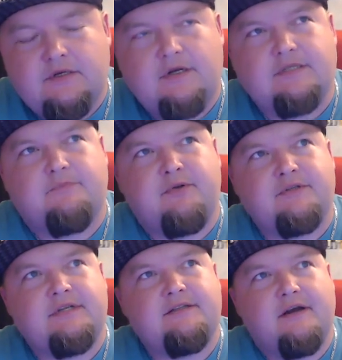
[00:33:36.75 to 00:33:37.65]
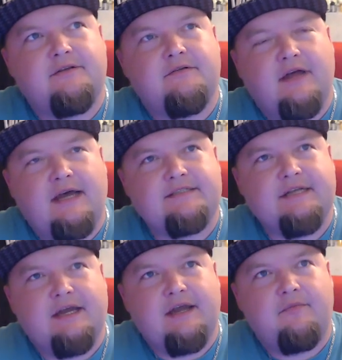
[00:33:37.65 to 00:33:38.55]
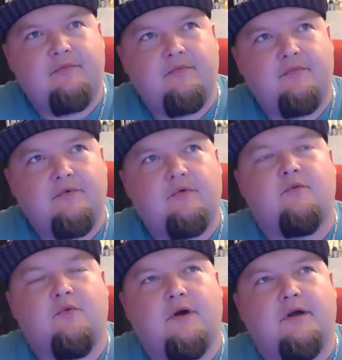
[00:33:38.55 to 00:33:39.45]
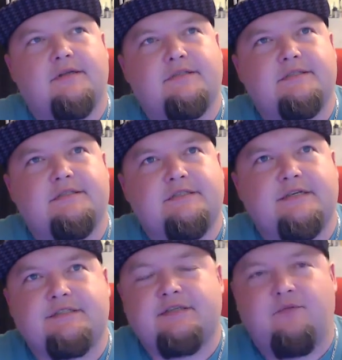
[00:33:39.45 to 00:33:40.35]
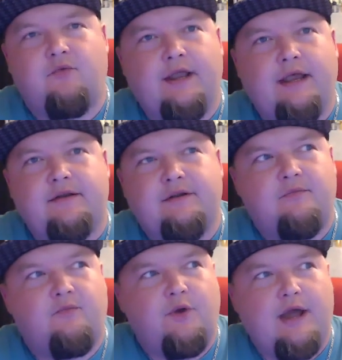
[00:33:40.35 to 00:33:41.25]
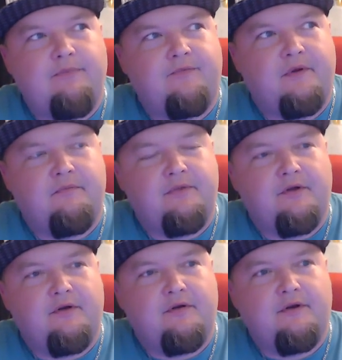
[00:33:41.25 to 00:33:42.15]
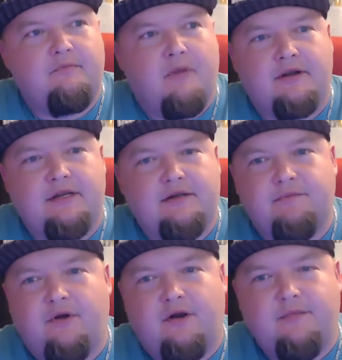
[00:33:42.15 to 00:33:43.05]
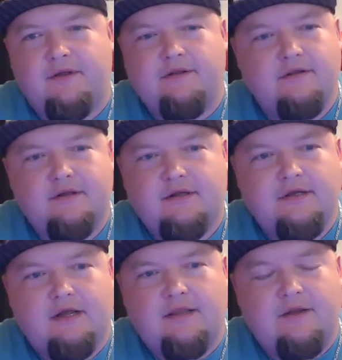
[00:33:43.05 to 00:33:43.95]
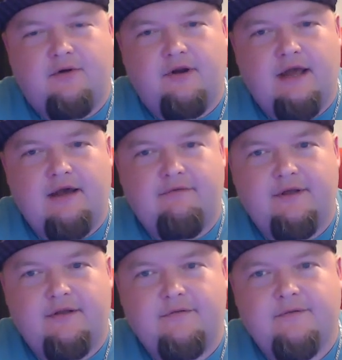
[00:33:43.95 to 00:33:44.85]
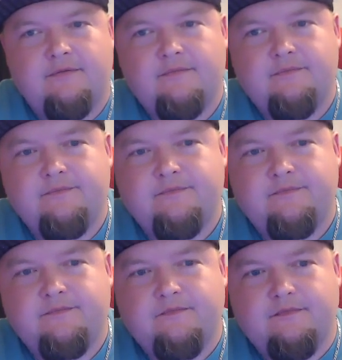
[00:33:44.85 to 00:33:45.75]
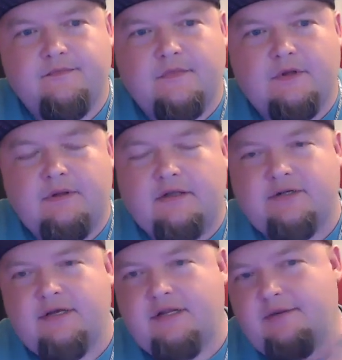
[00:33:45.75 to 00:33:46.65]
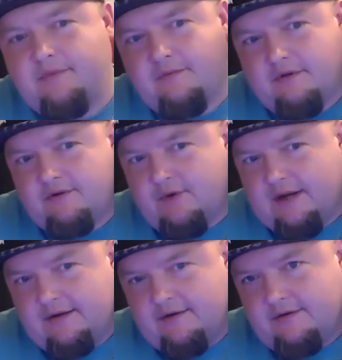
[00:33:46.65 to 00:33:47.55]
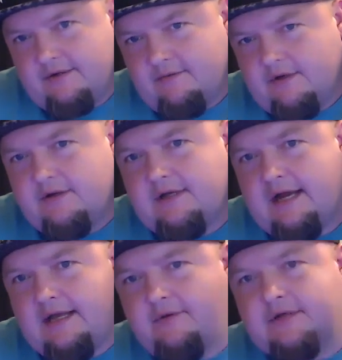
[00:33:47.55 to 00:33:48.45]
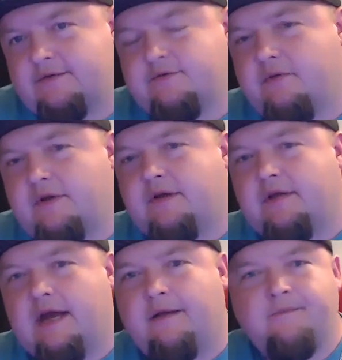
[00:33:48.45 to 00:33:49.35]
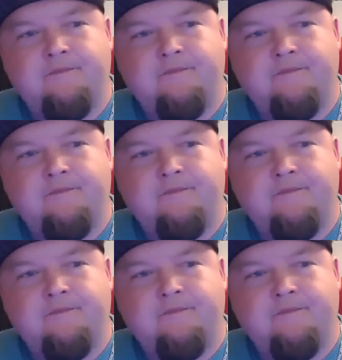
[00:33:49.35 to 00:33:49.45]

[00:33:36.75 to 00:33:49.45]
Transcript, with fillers: Because the person I talked to last time was just some random rep from their marketing department, and they weren't having it. And I tried to hit up Dwayne. What a good guy he was. He was a really good guy.